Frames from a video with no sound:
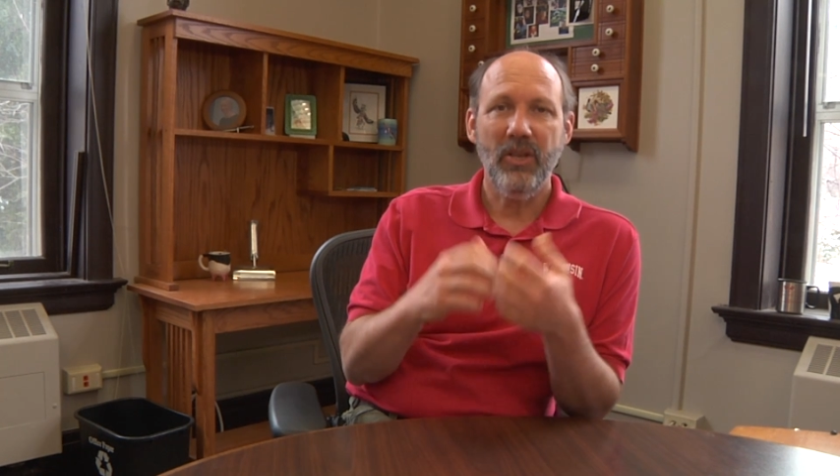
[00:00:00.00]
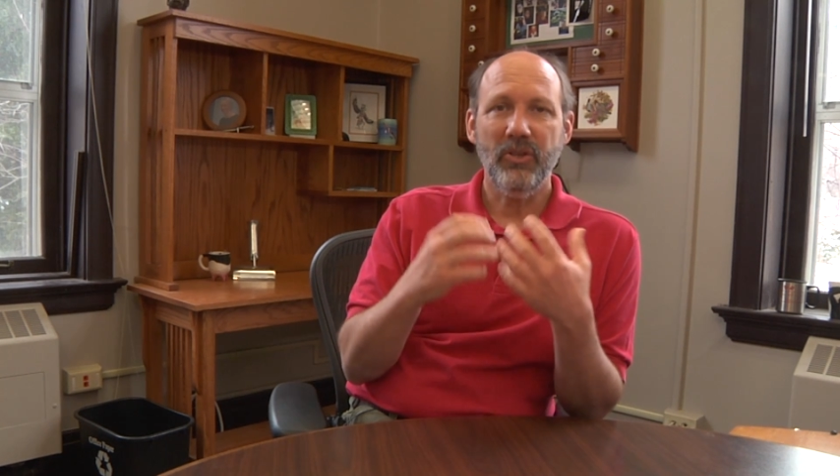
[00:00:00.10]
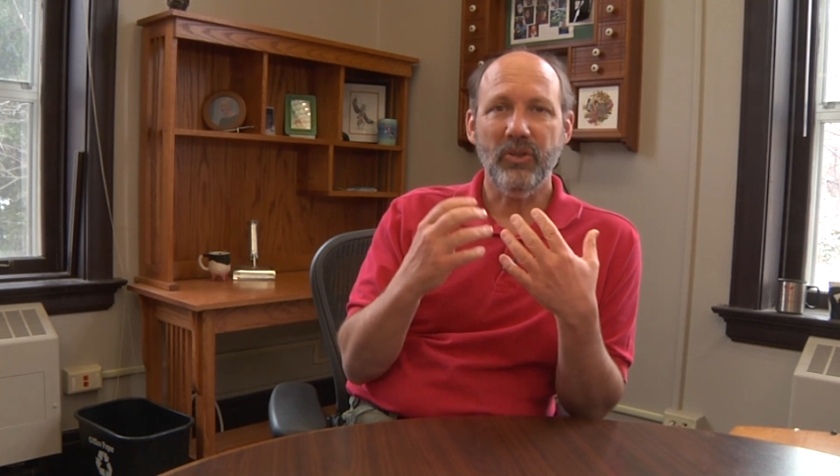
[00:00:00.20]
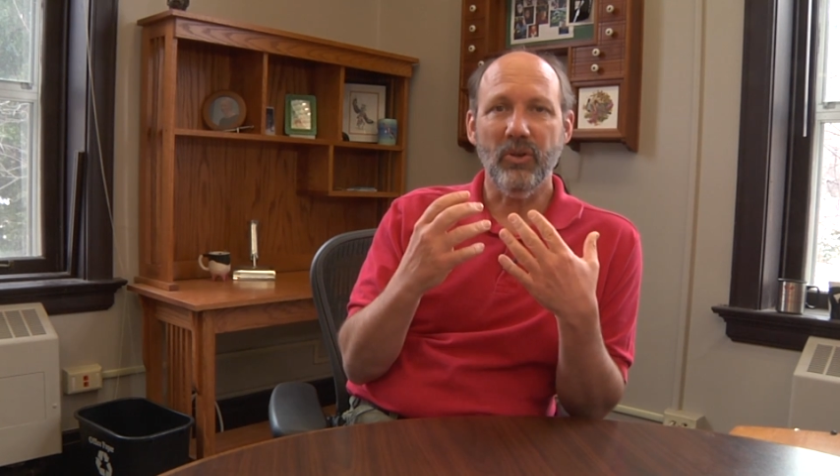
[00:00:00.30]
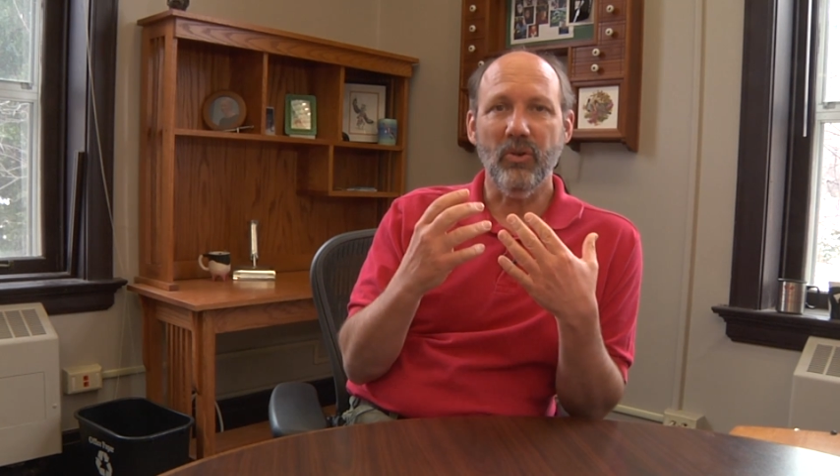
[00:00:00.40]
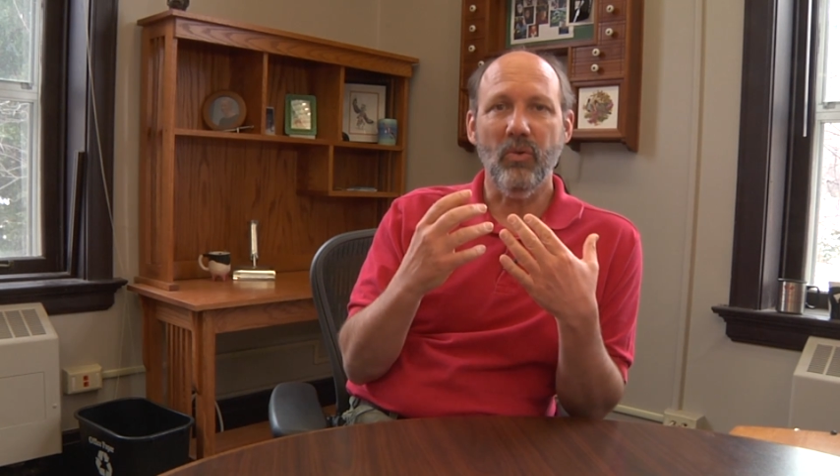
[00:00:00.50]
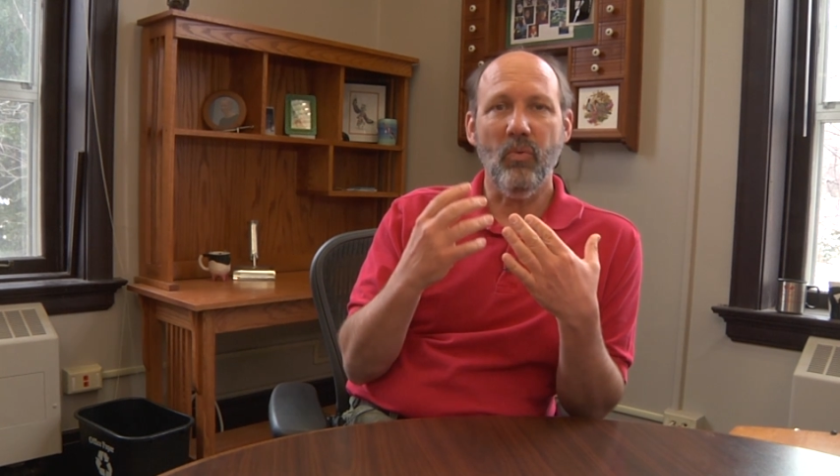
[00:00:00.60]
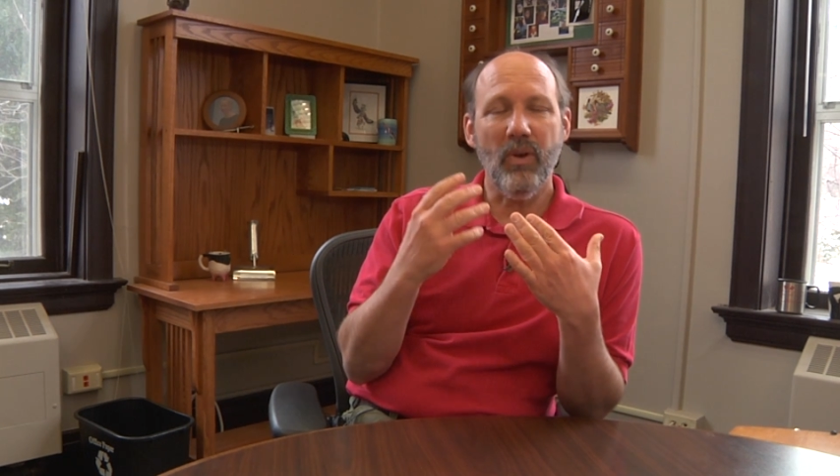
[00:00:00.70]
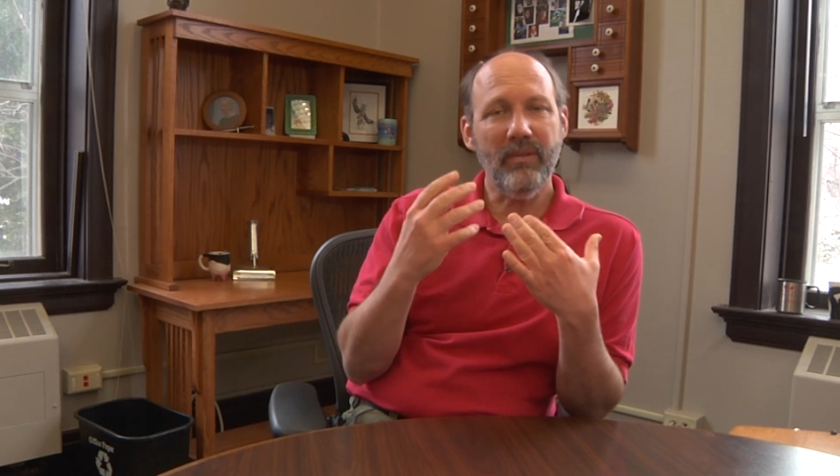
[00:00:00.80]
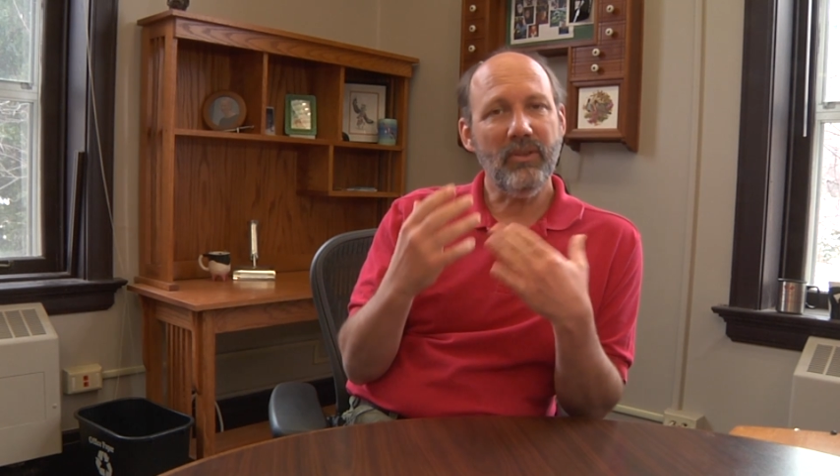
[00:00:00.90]
So
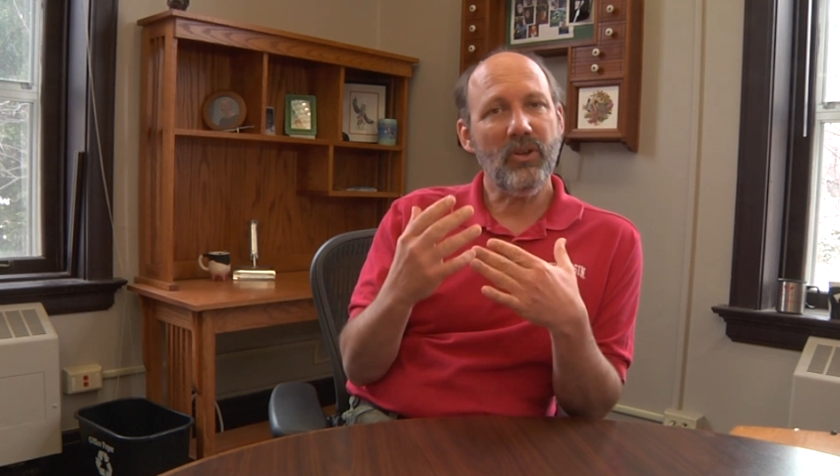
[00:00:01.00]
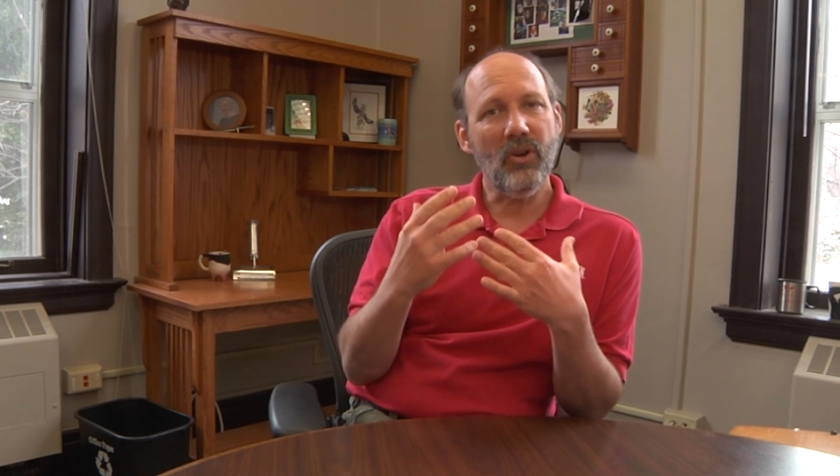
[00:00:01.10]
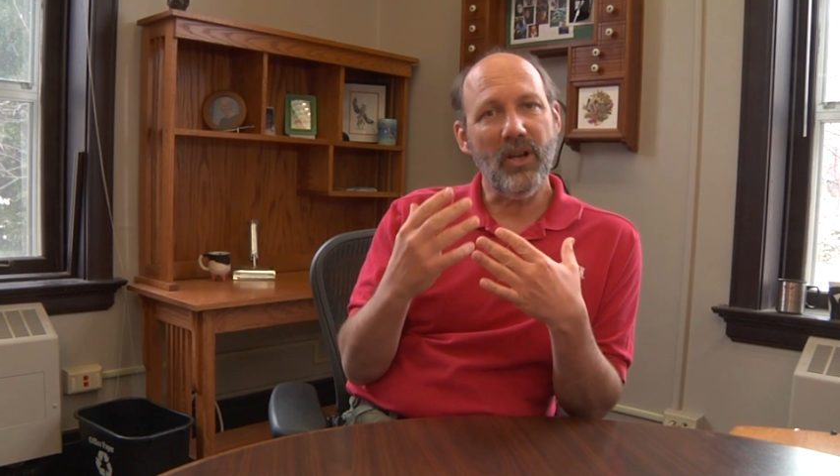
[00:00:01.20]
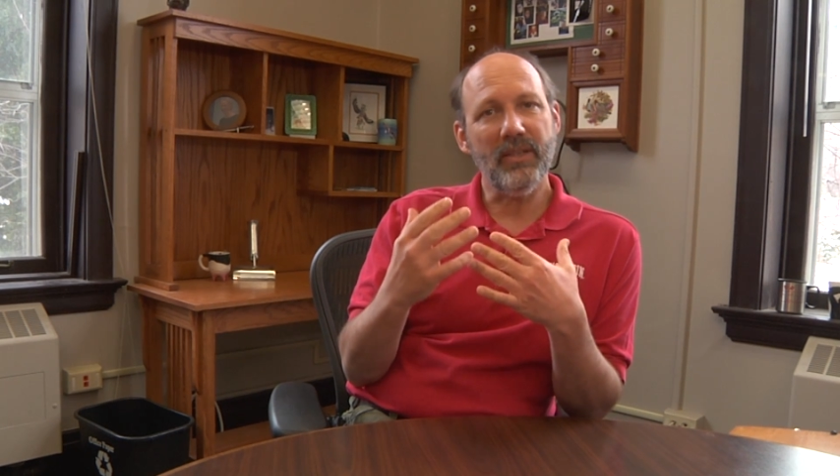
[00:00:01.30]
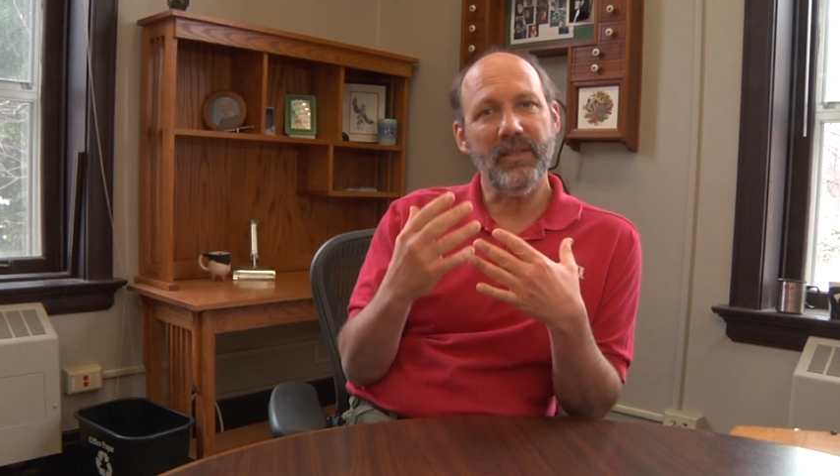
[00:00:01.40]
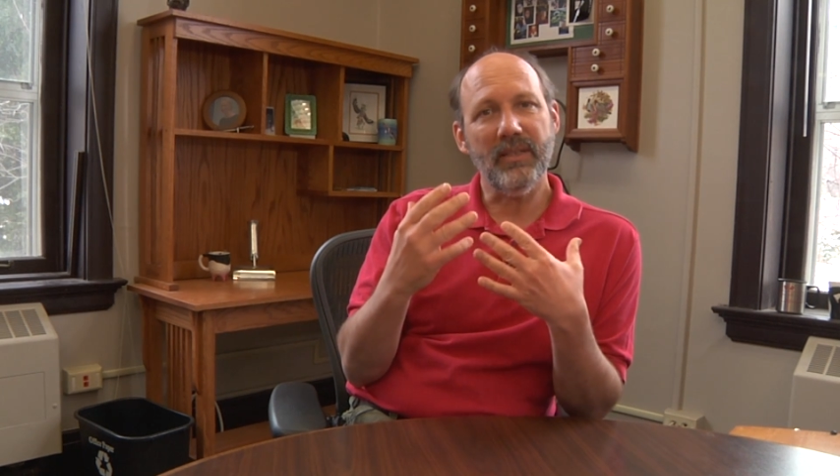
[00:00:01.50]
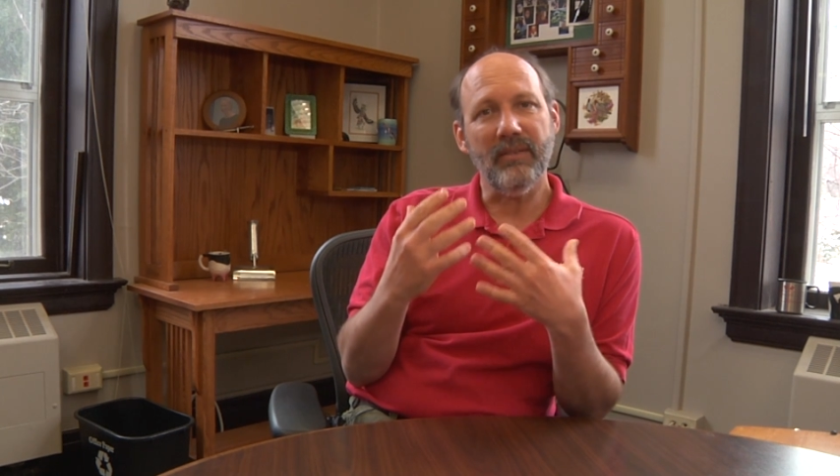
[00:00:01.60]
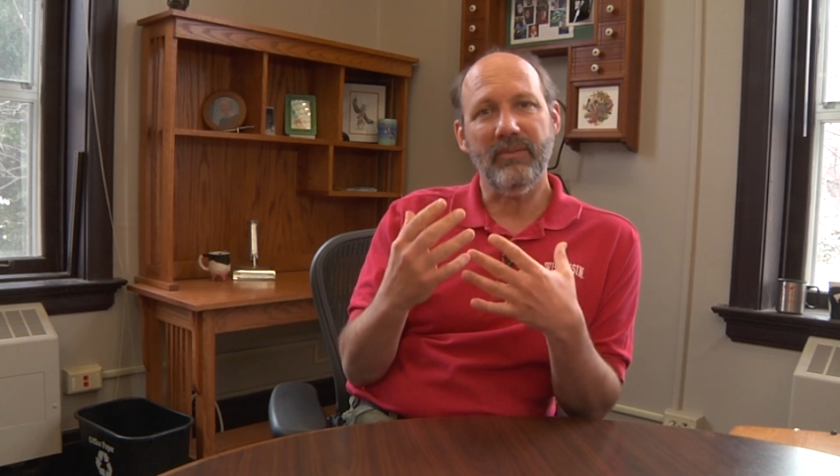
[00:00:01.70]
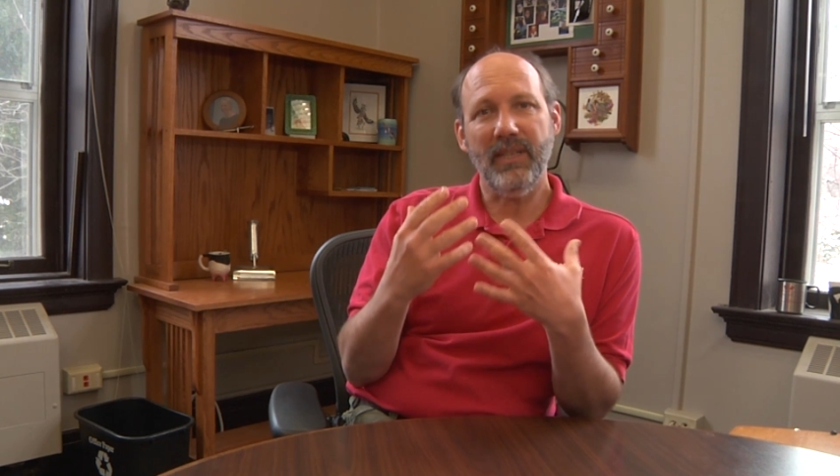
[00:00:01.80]
one of the causes of